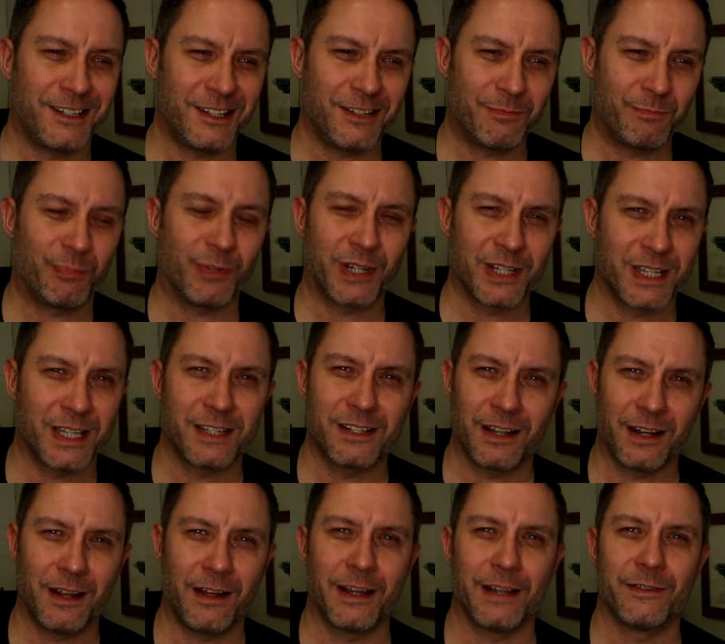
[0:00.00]
just brings it
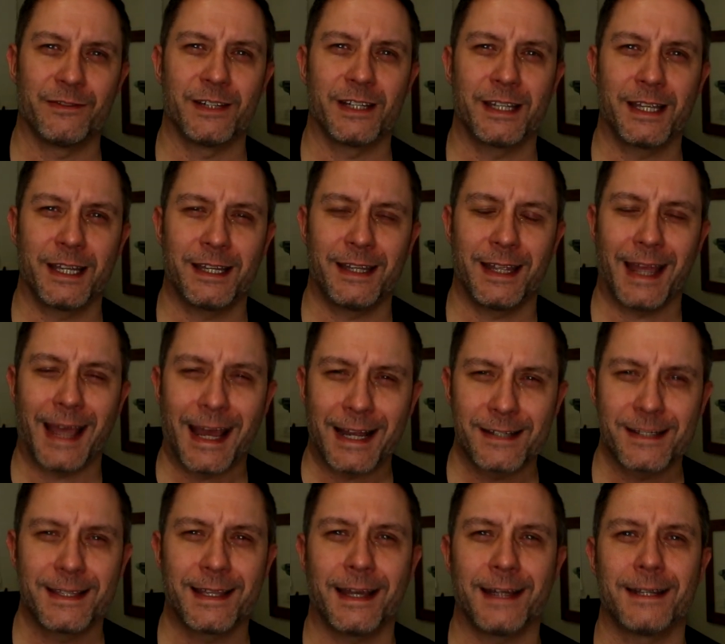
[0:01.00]
to life. It
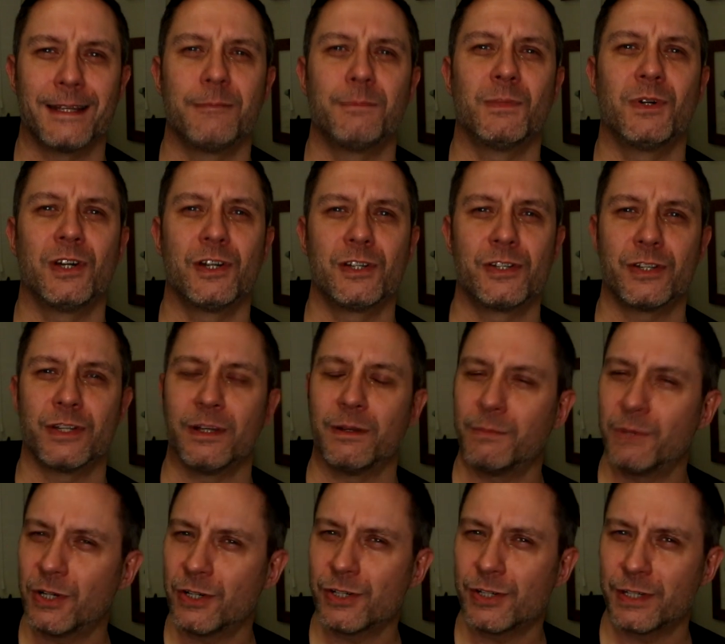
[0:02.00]
adds that immersion.
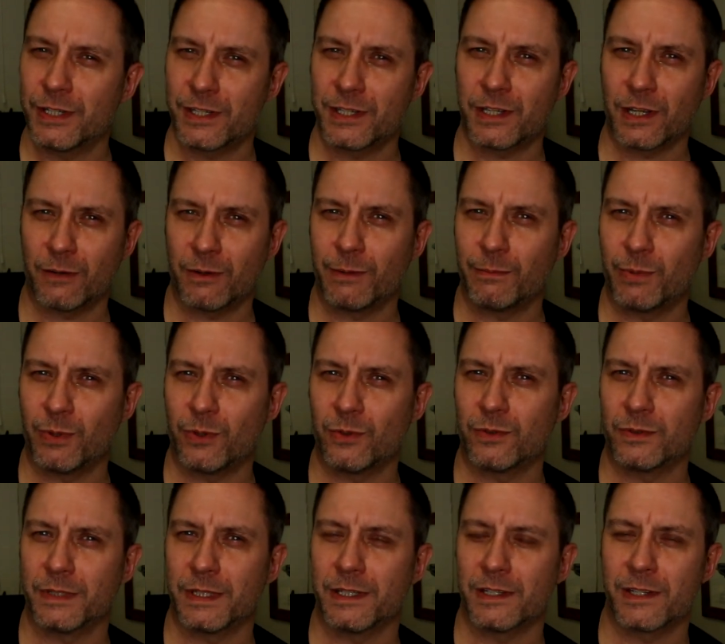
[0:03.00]
Immersion is so
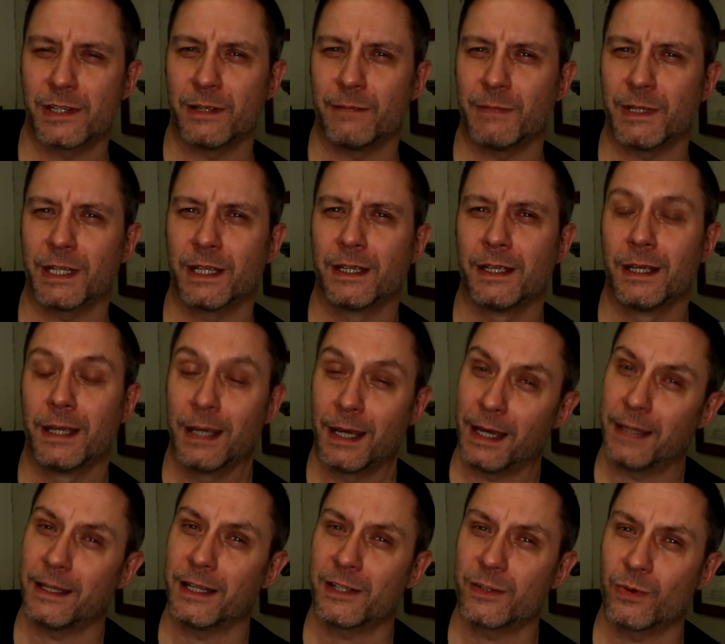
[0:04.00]
important in simming,
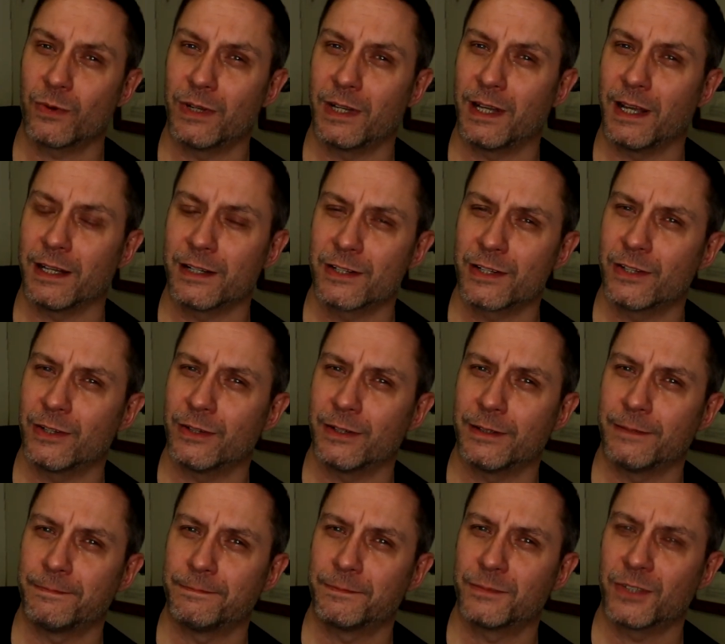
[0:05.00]
and that's what it adds to
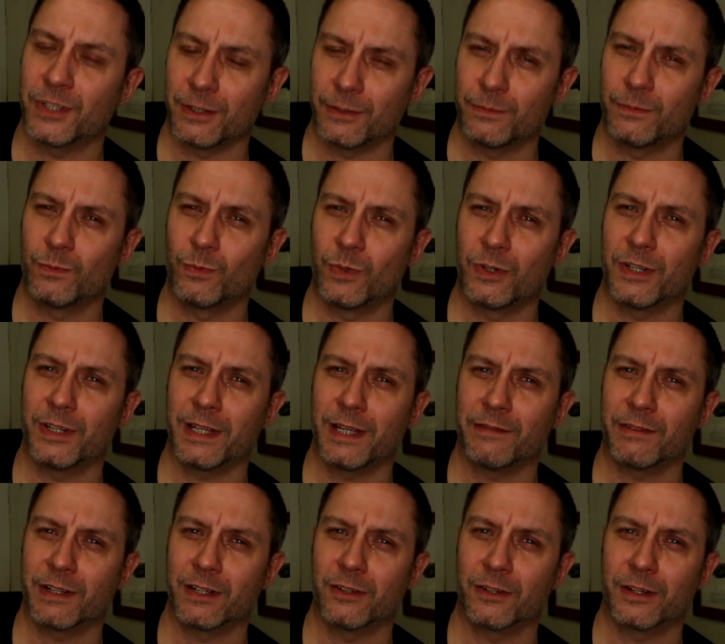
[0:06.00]
it. So worth
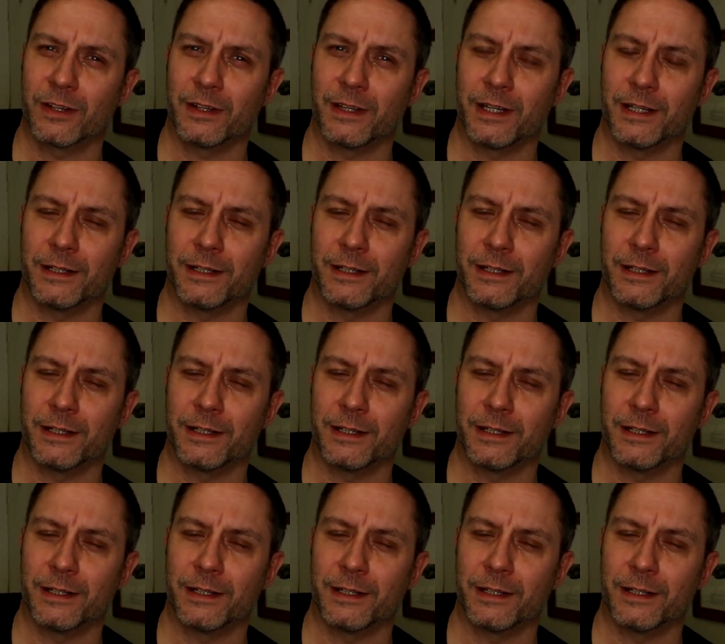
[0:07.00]
having a look